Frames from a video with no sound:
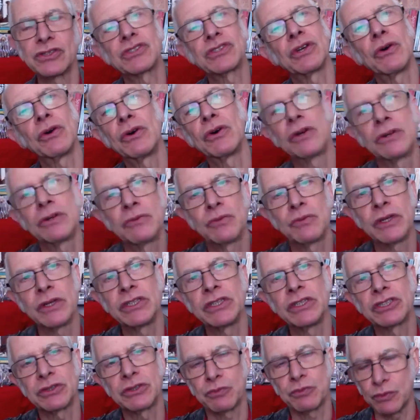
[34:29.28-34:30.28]
on,
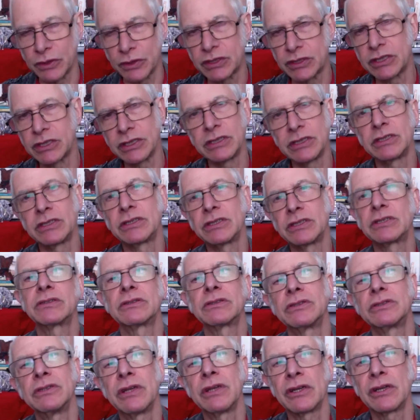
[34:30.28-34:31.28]
which is, you
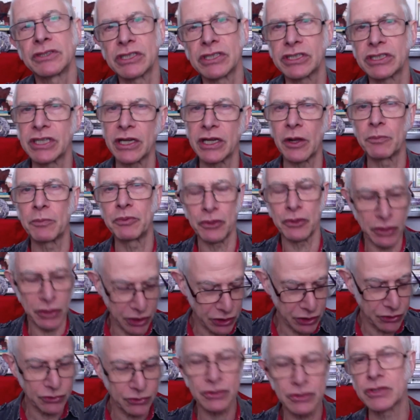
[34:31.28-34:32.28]
know, as I said, I put to
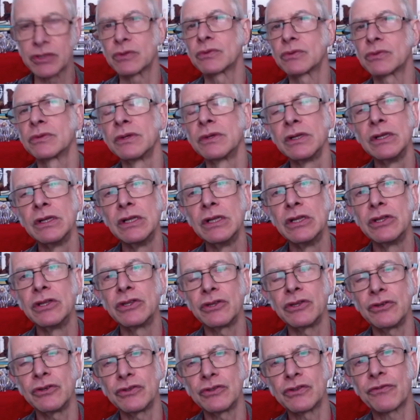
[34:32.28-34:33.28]
use
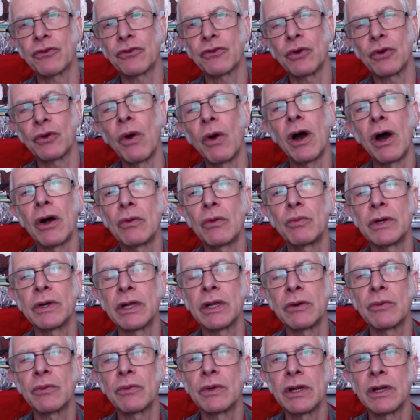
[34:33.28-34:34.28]
for a while
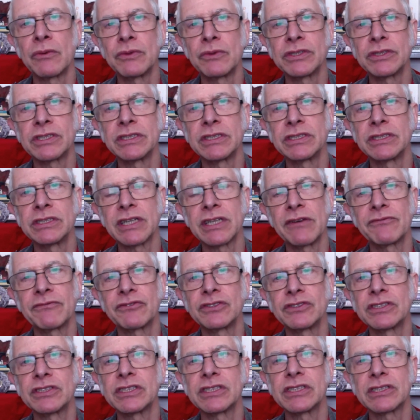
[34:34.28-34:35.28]
when I was in San
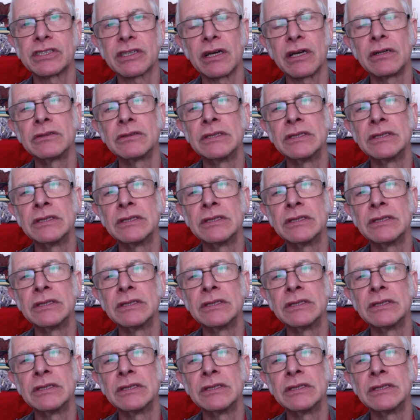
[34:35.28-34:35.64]
Francisco.